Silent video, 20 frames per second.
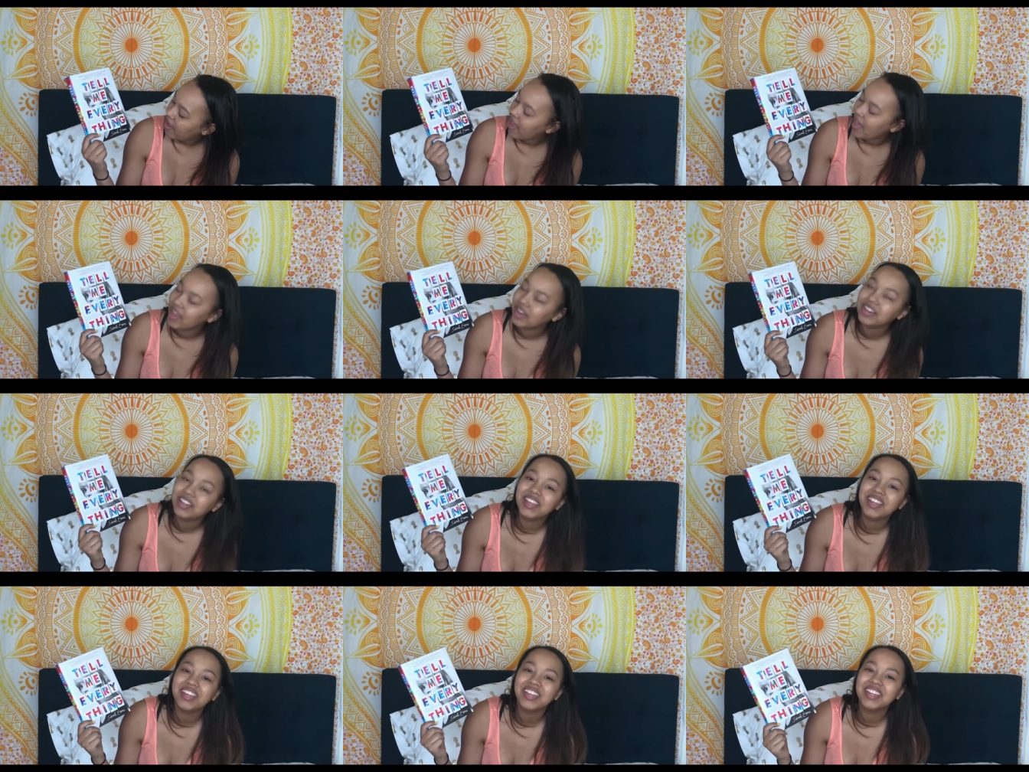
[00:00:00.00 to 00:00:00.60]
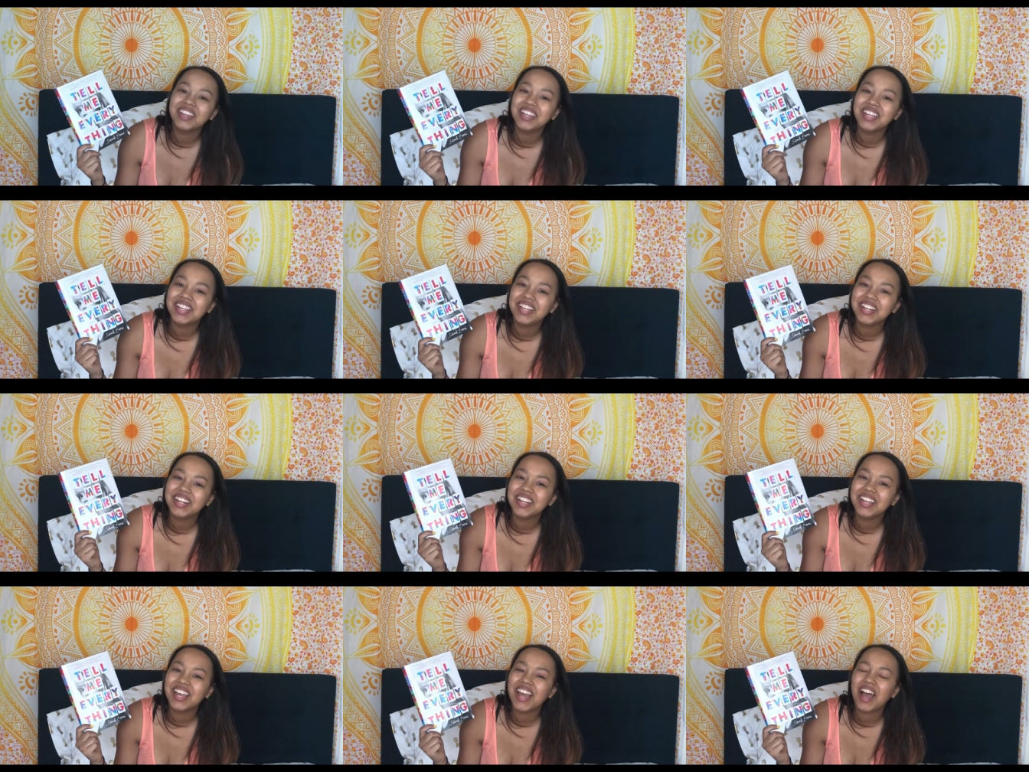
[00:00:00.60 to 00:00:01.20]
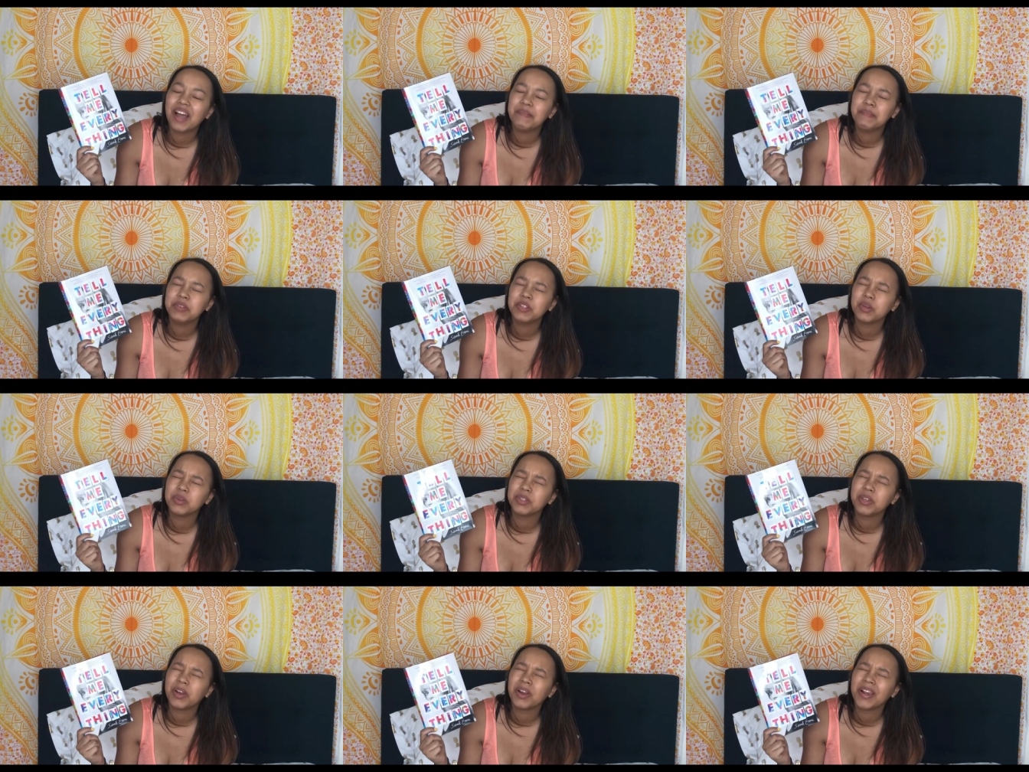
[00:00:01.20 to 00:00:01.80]
Emmy Amy I'm
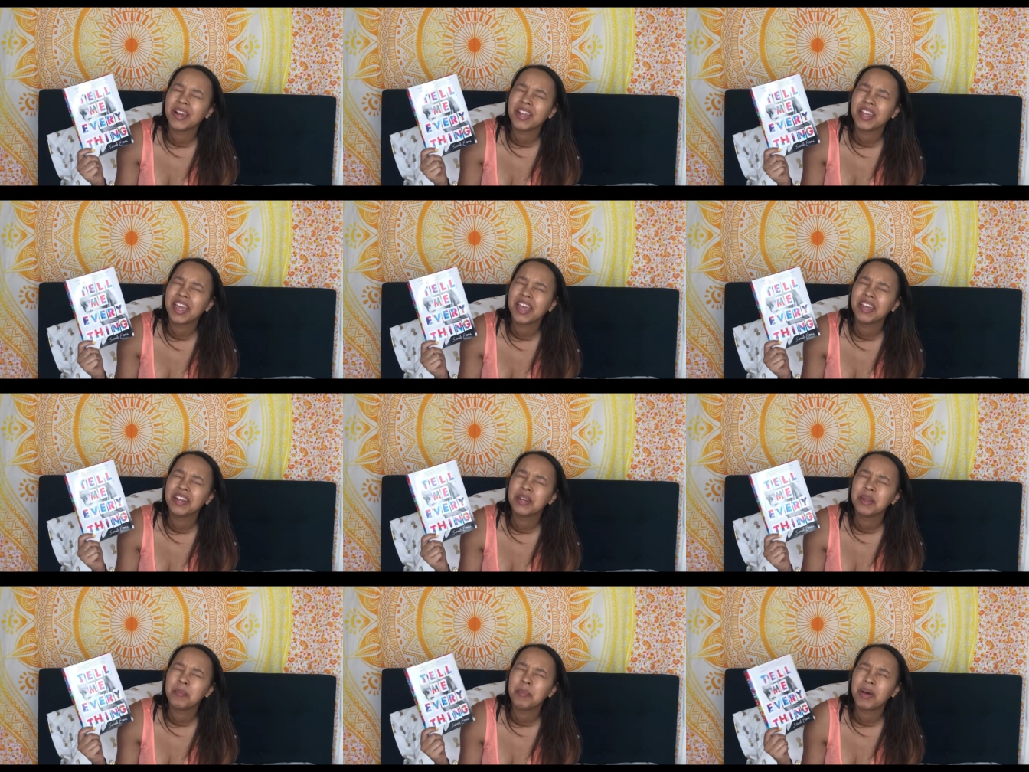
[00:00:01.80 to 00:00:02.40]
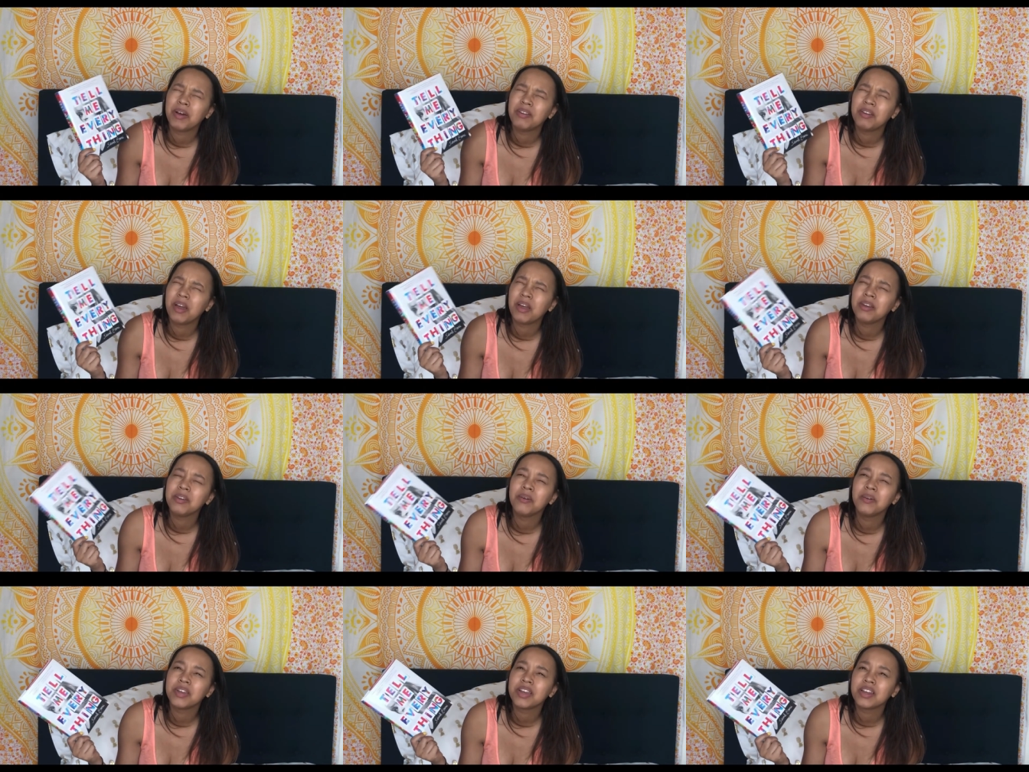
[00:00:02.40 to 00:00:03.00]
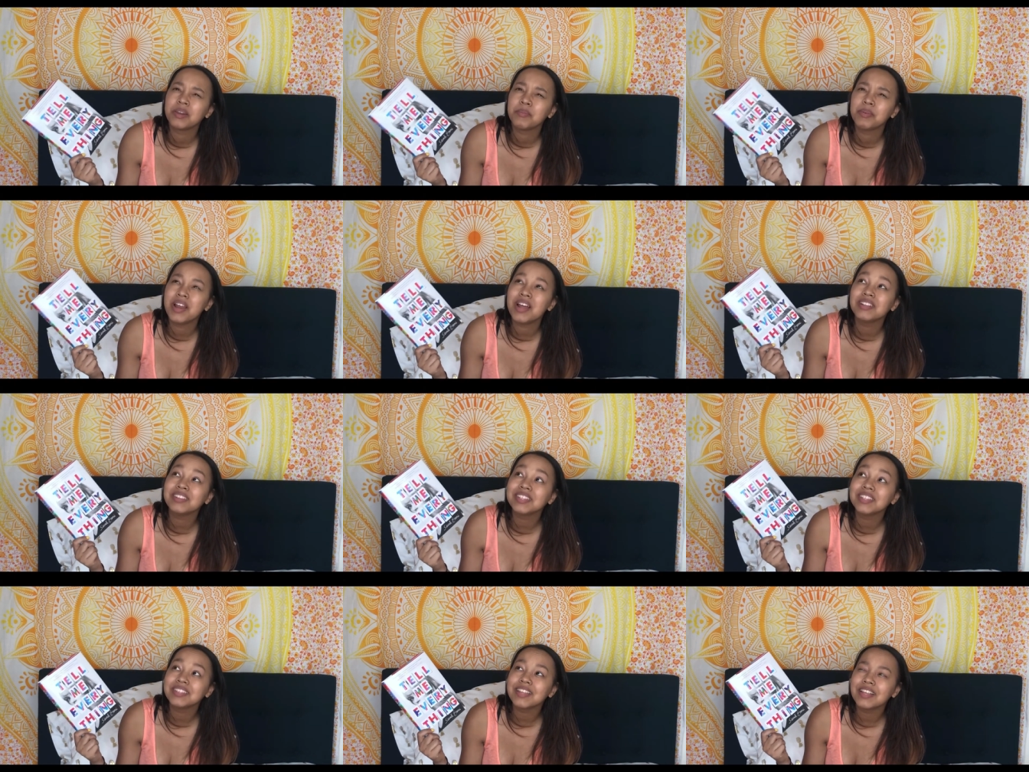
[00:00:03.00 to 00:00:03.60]
so sorry again about not knowing how to
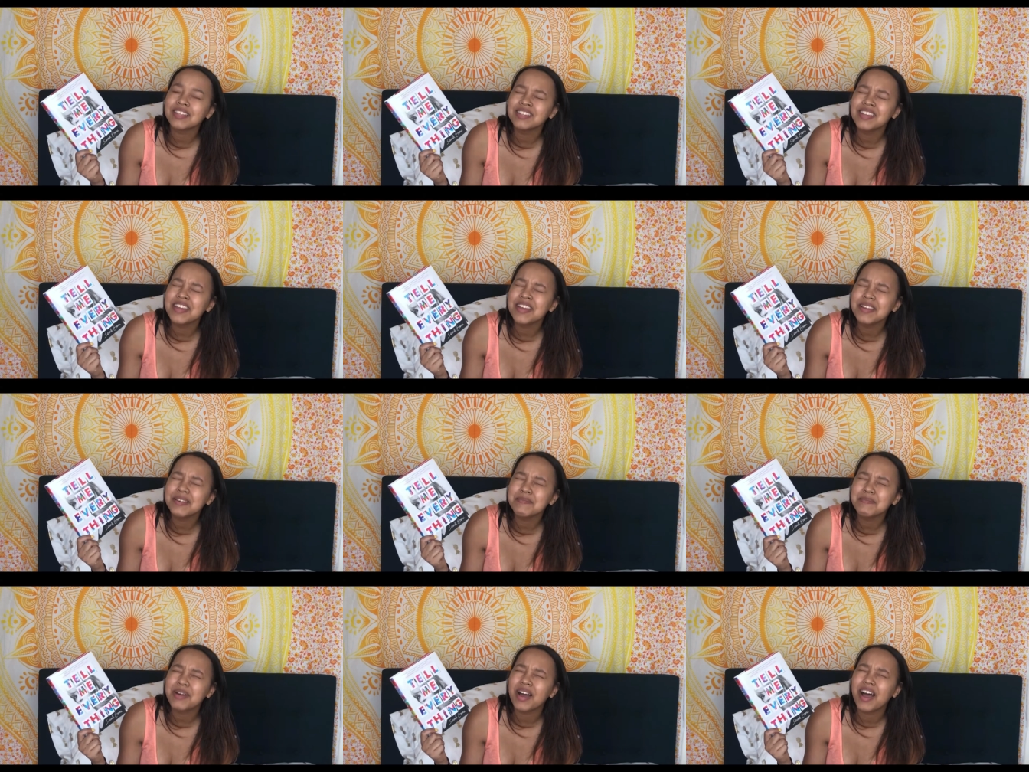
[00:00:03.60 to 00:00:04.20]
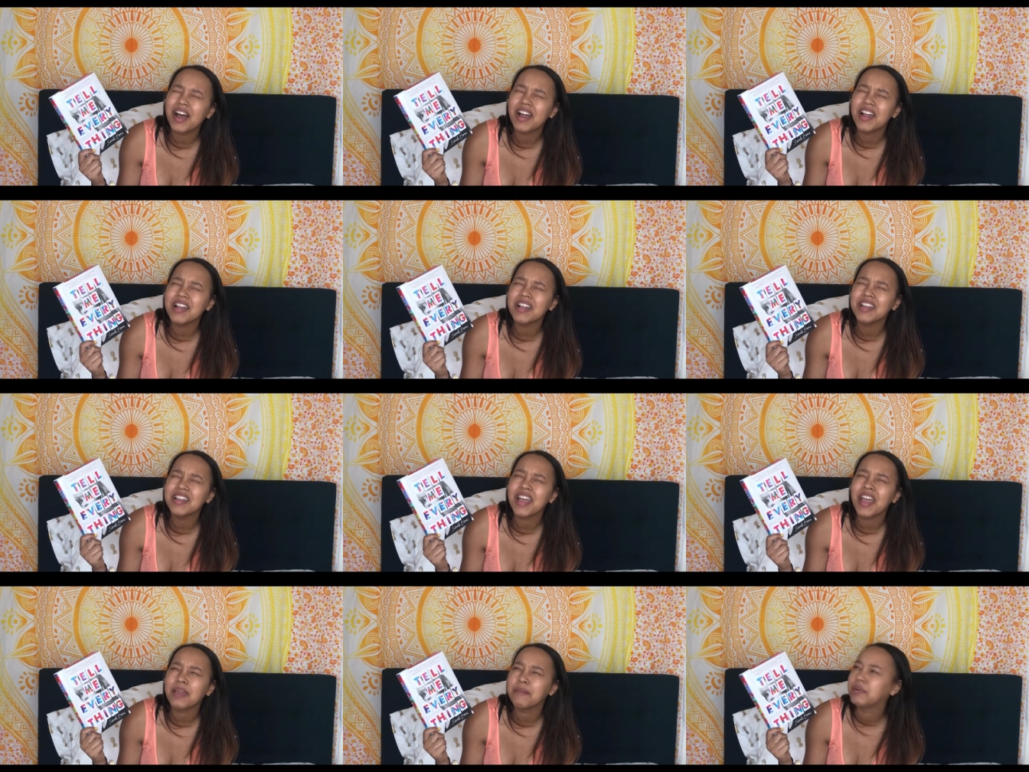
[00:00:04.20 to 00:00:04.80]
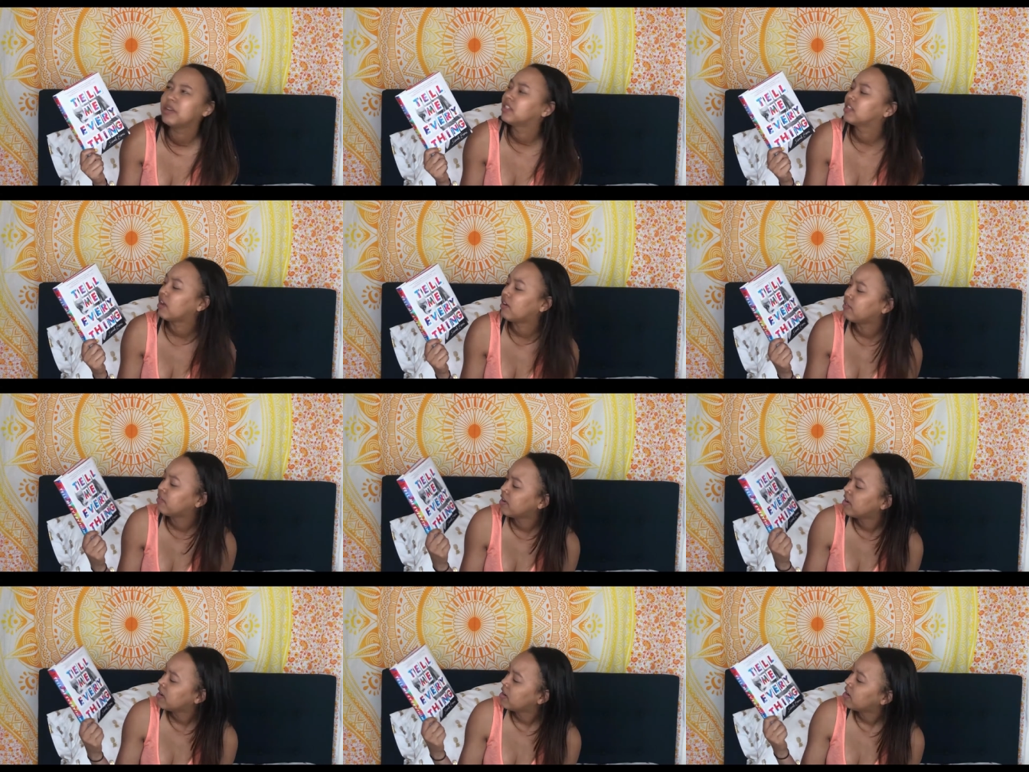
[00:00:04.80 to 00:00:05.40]
pronounce this last name I hate
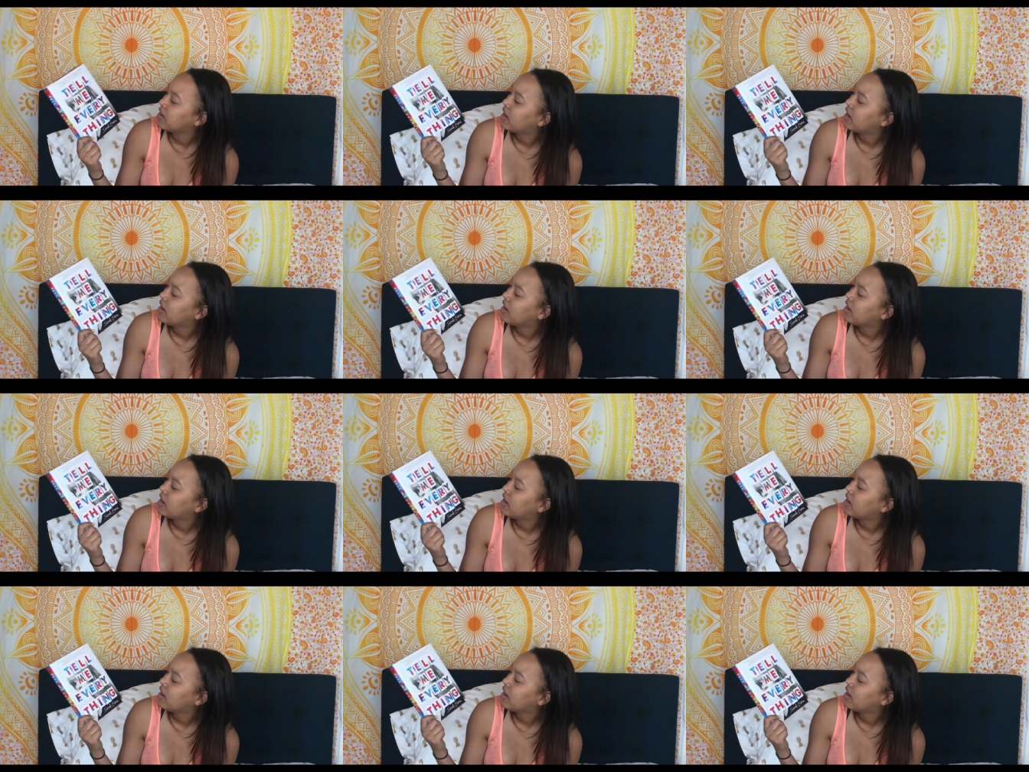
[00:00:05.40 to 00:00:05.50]
myself